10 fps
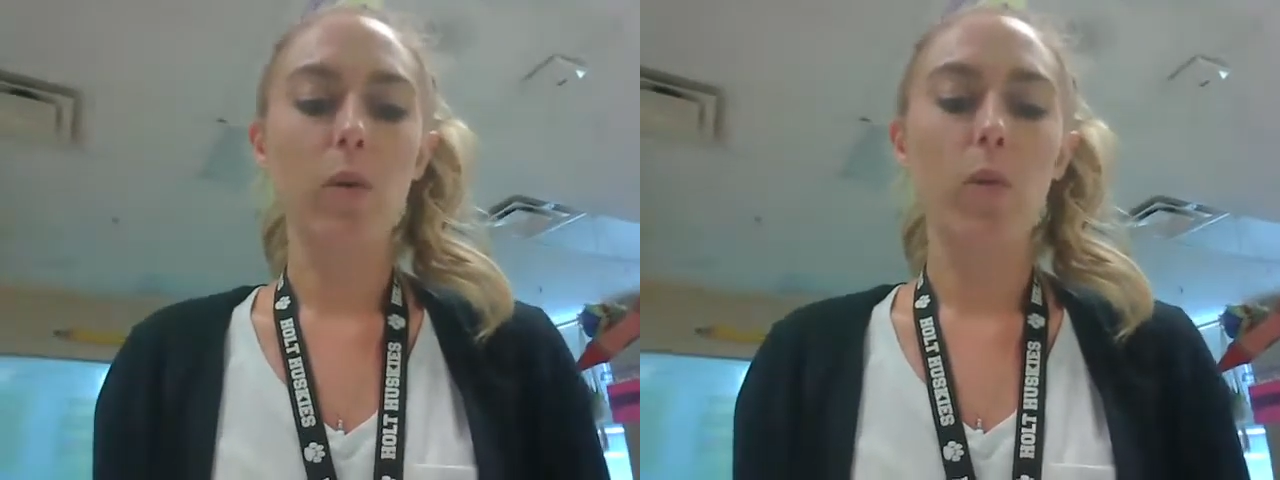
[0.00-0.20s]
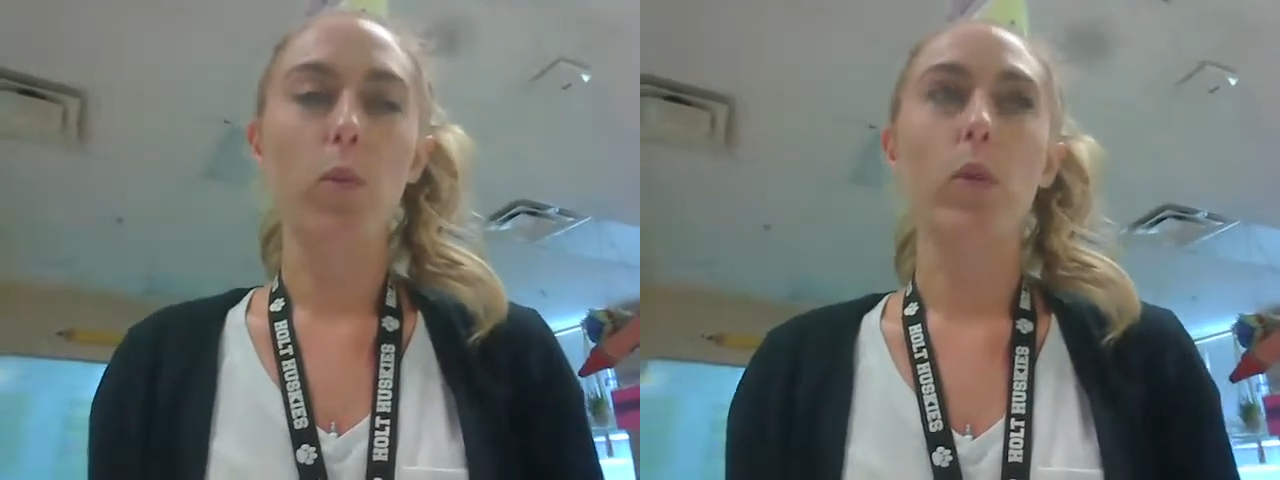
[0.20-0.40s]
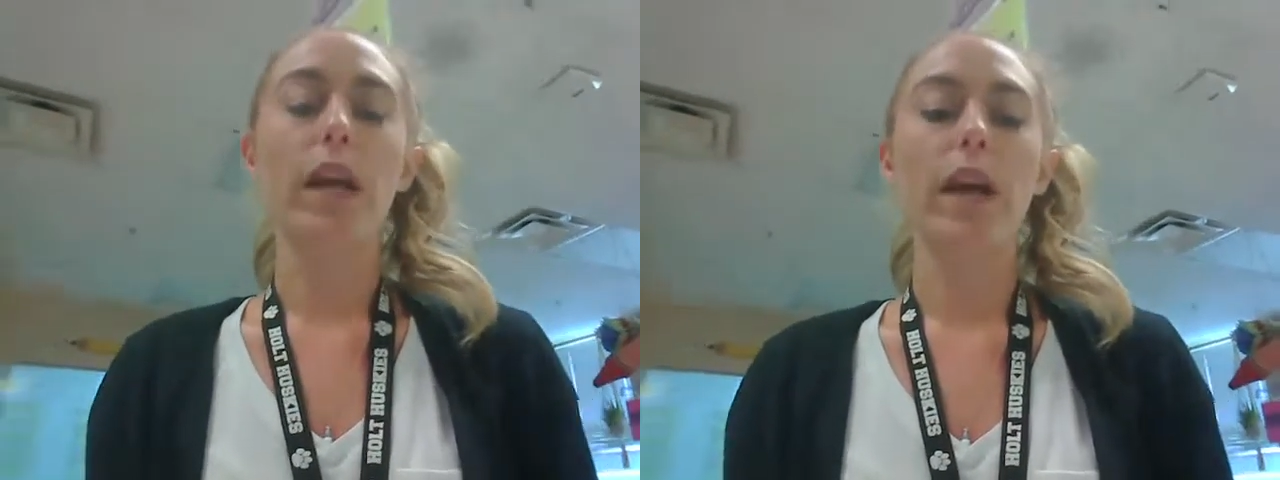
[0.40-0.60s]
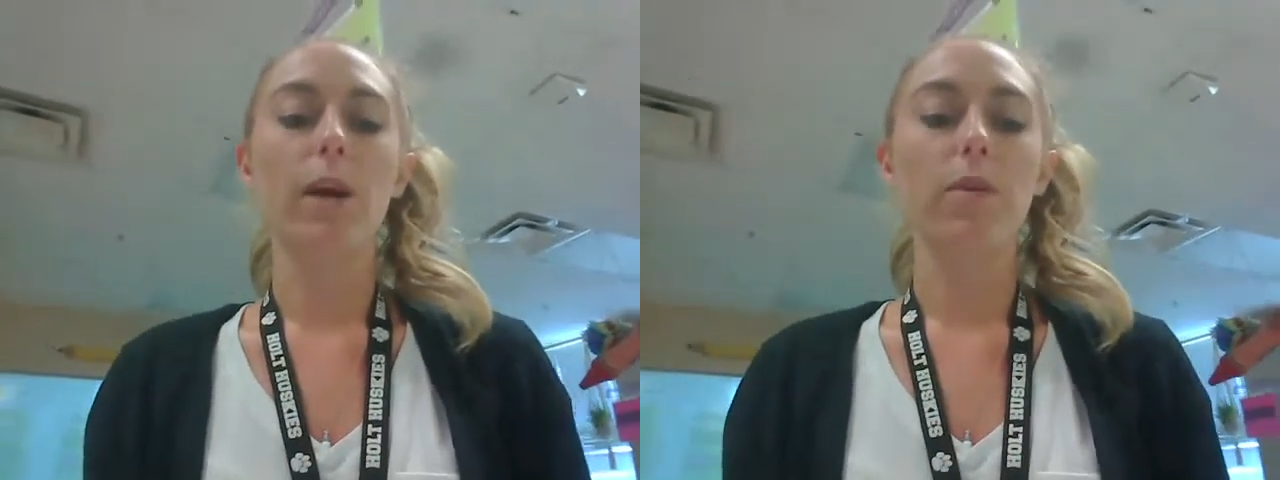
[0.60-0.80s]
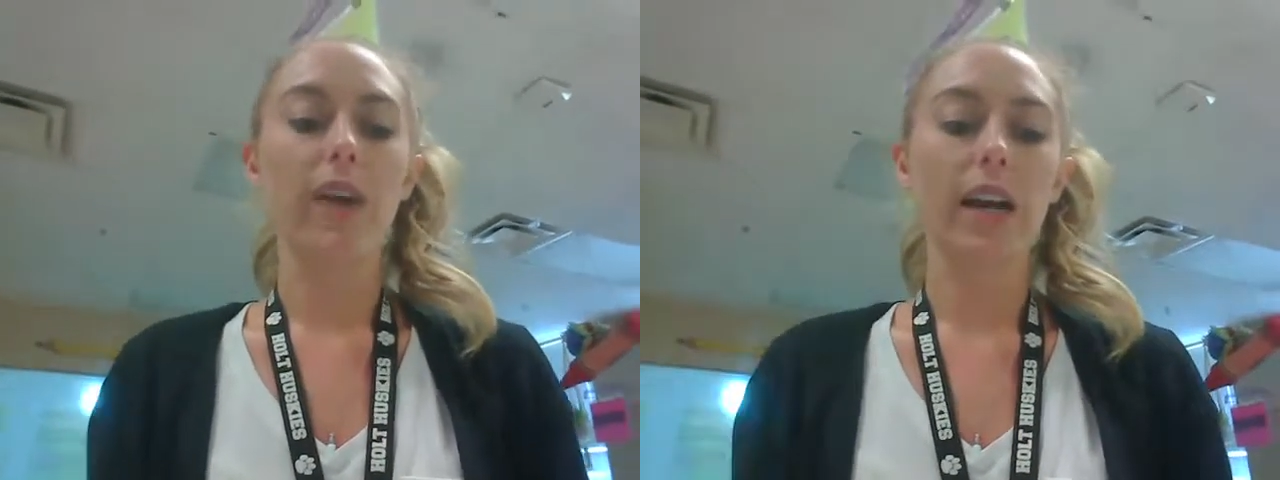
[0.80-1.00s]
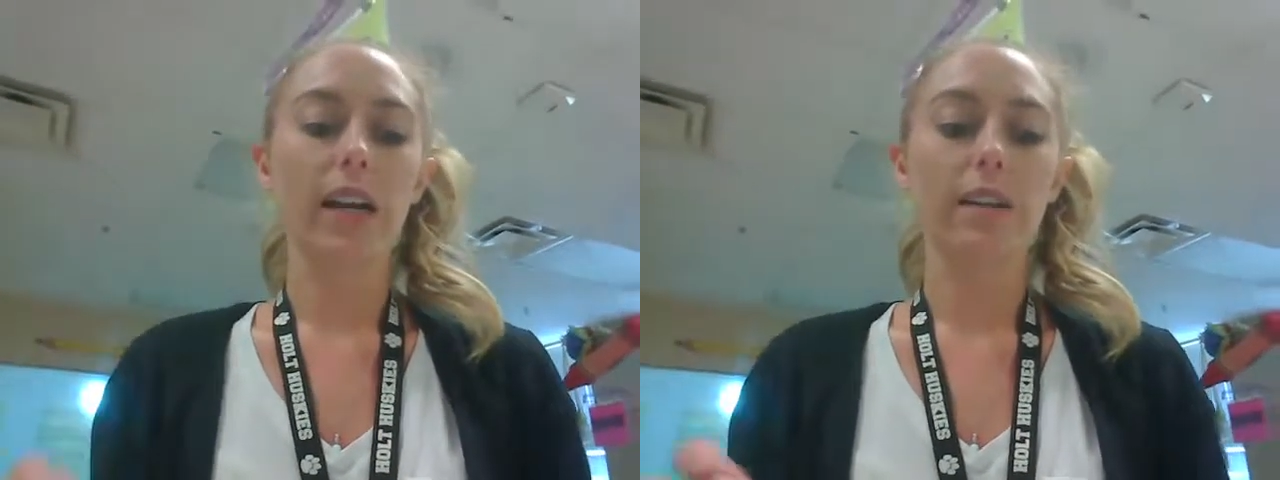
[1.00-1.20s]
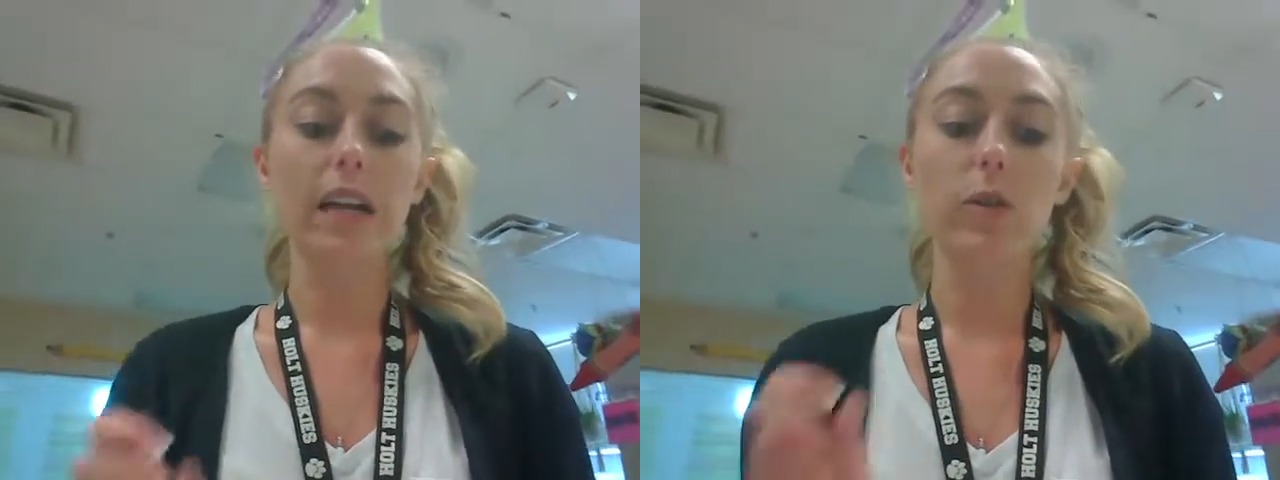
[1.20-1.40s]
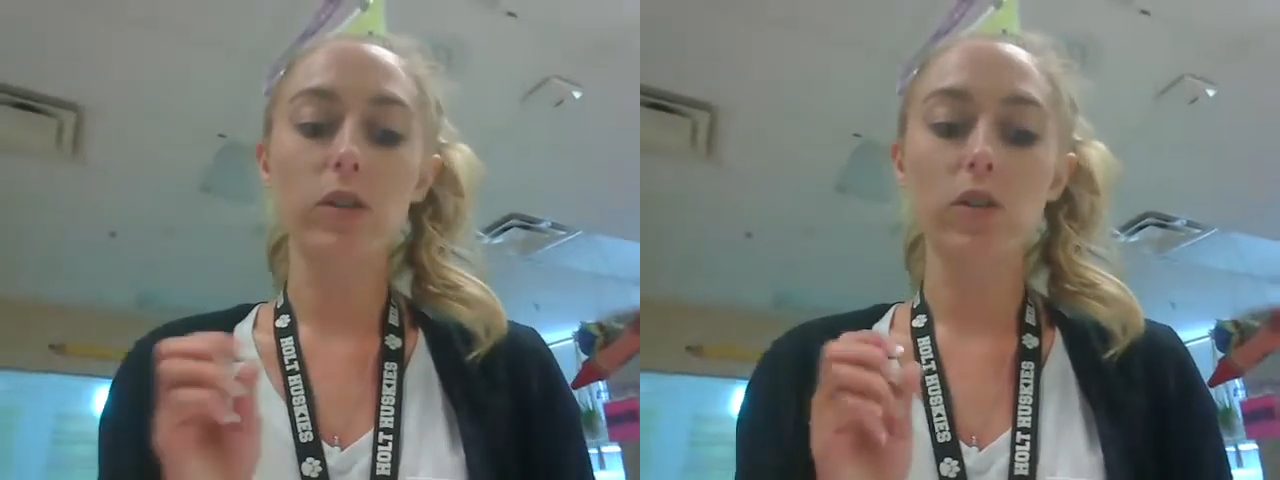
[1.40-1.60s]
we are providing
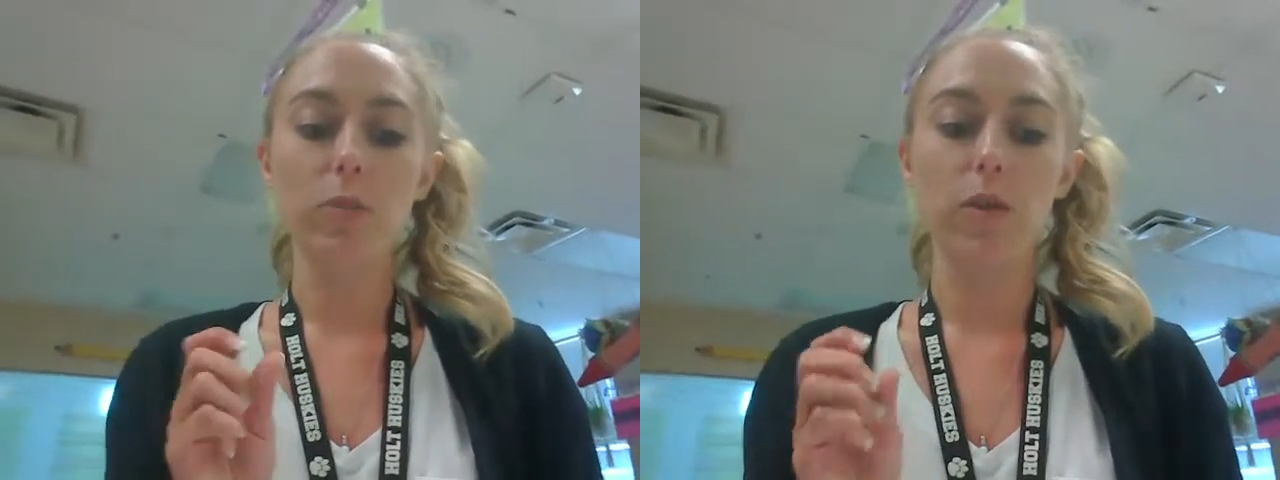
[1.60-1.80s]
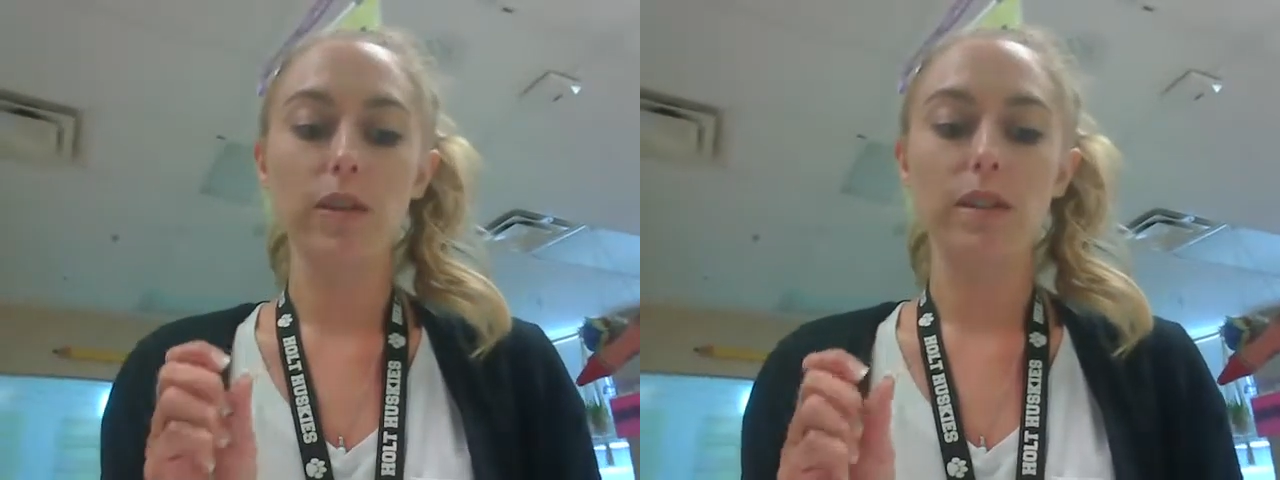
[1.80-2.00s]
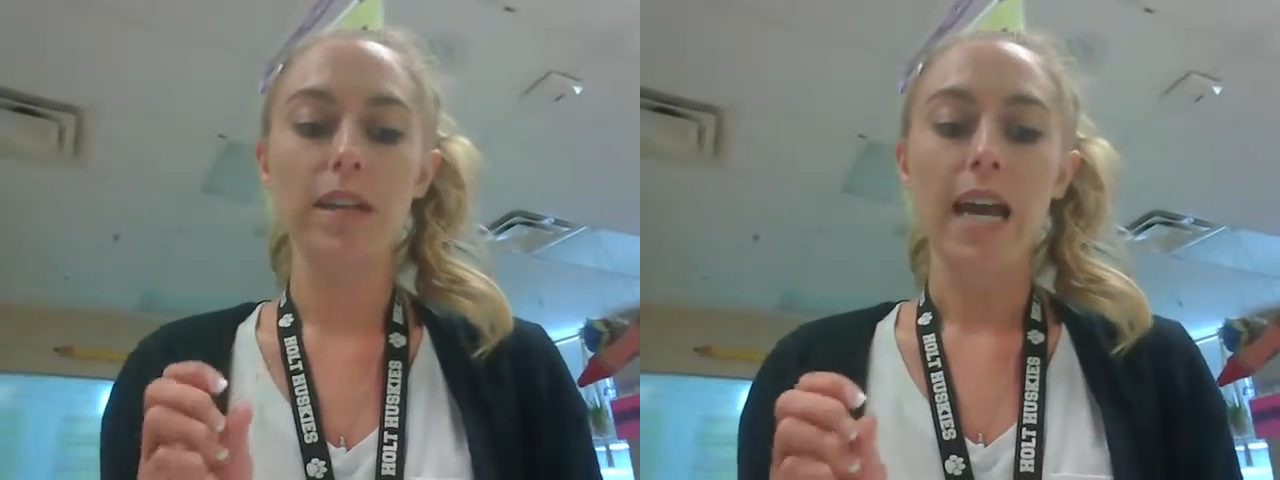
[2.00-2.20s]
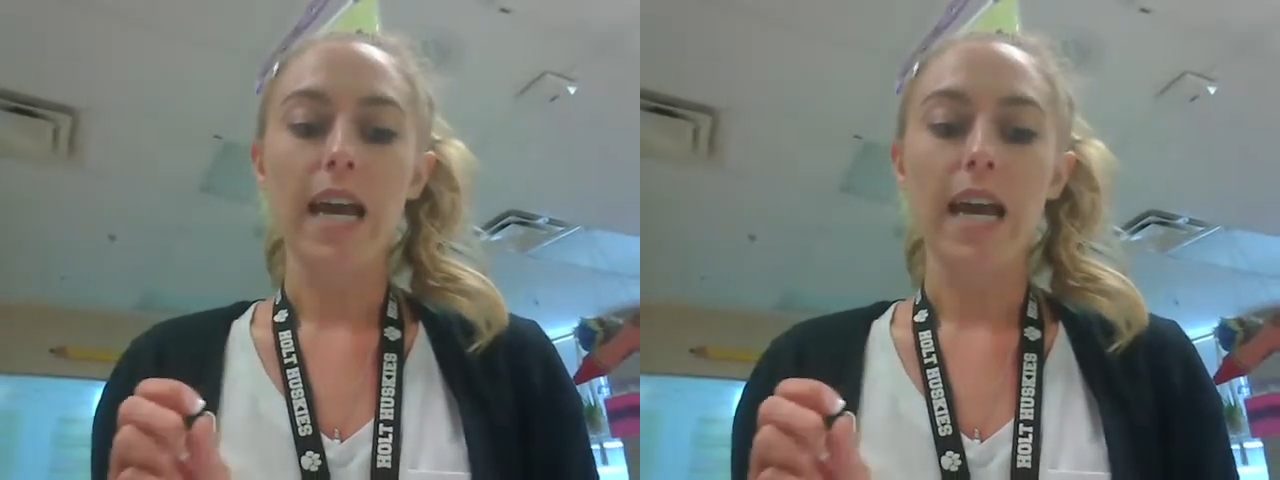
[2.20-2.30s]
language supports